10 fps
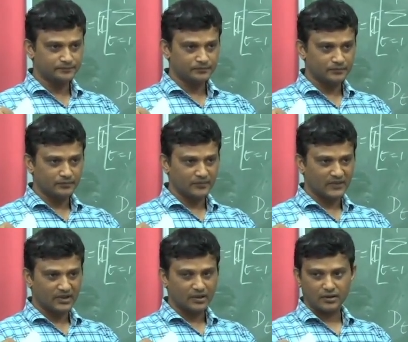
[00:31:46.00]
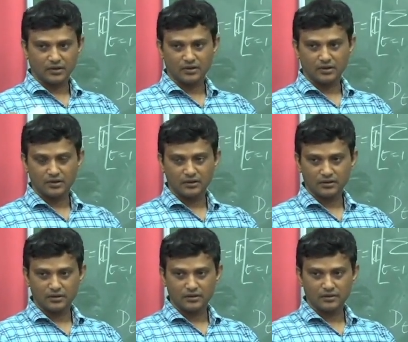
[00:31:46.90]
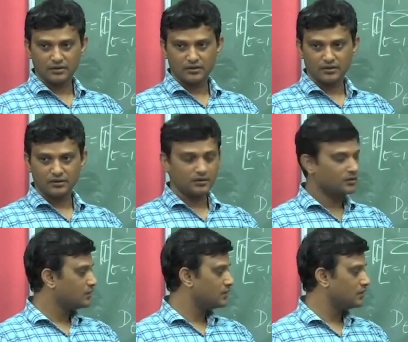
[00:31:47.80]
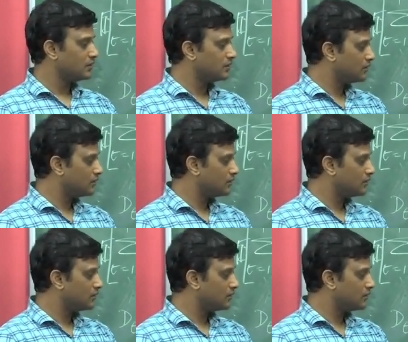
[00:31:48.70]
(no one is talking)